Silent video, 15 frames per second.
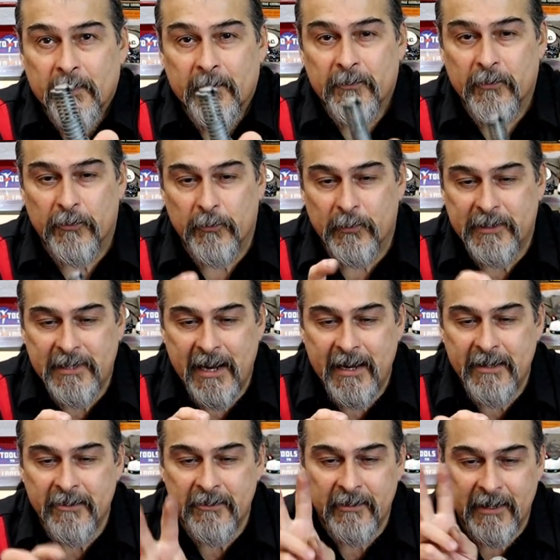So the
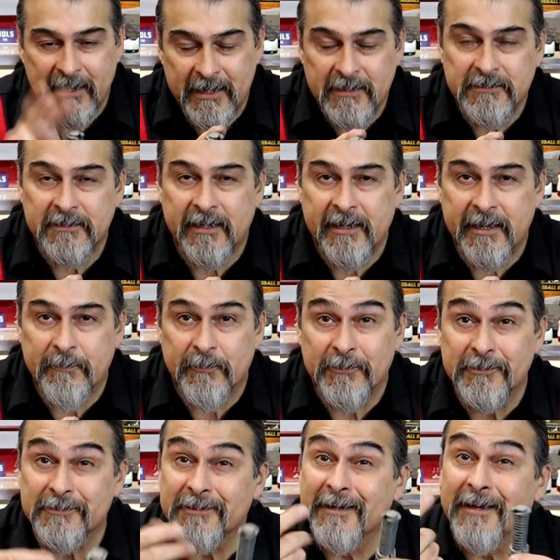retainer is the
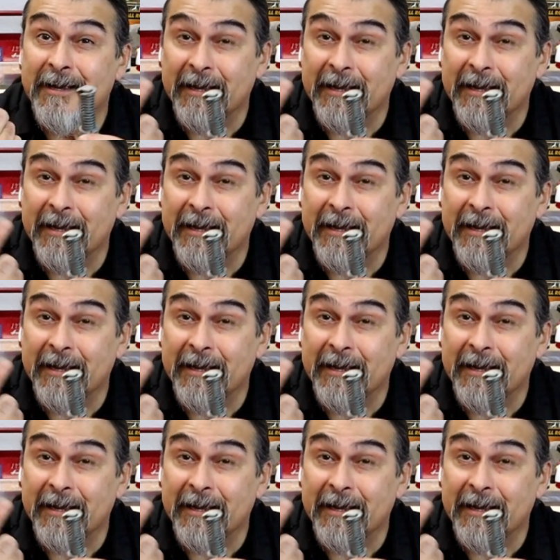keepers.